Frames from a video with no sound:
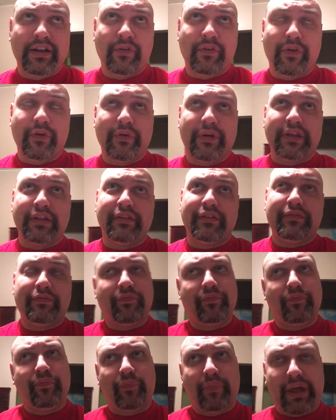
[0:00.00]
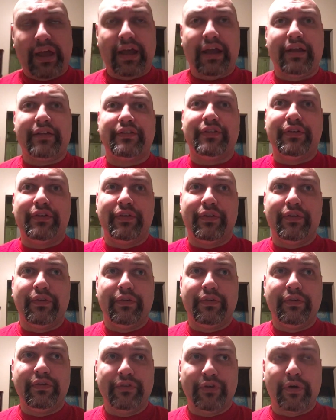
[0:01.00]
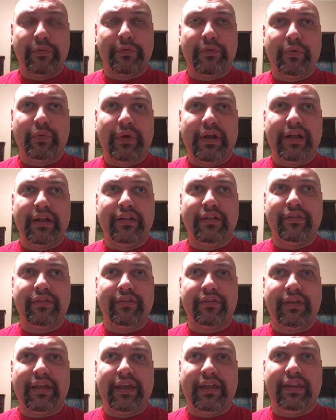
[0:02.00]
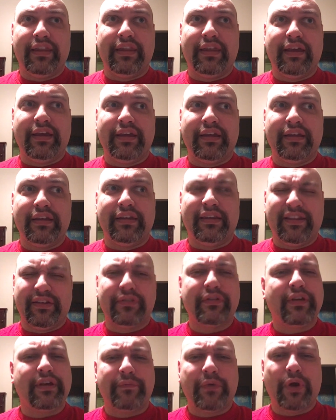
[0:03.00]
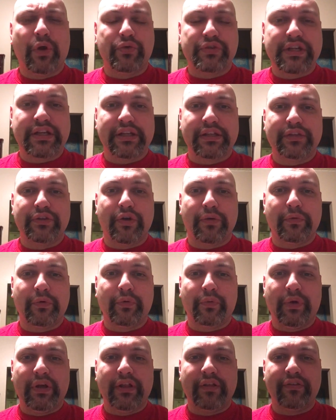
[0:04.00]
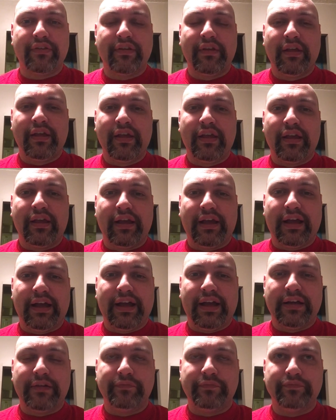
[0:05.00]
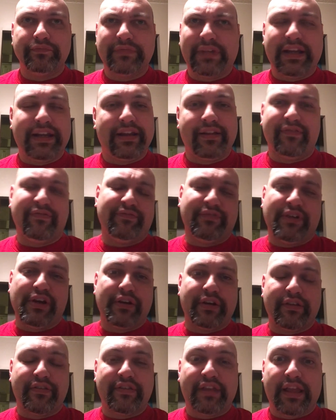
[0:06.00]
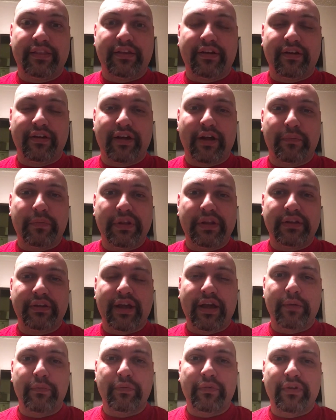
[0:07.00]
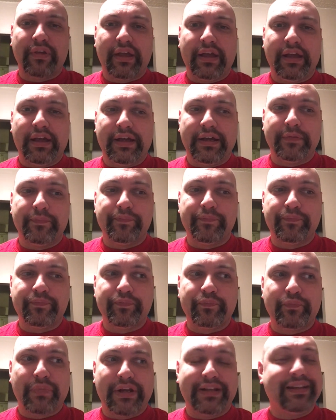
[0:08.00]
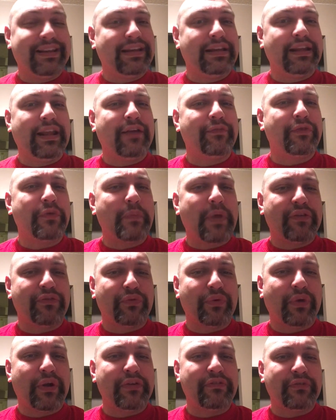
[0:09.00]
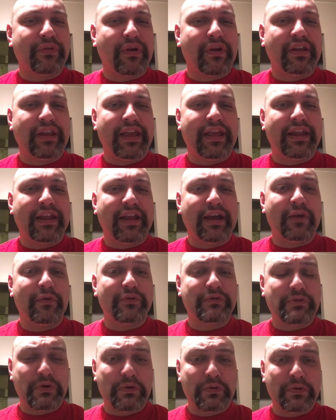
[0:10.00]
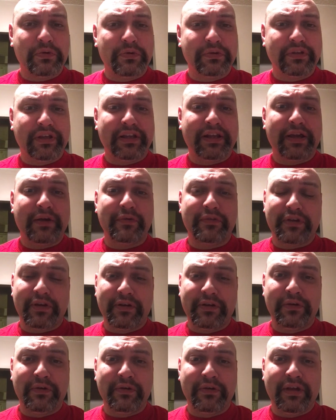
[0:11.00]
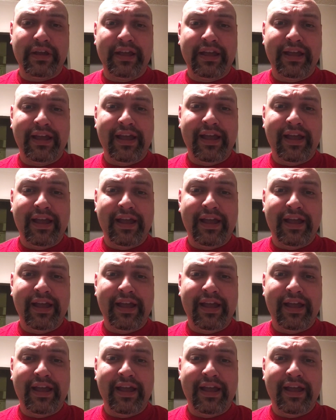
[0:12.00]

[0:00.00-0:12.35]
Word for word: we went back to Norman Wells, and then there's a hotel in Norman Wells. Um, and I already stayed there a couple of times, um, but didn't have the best restaurant, and I was cold and I was hungry,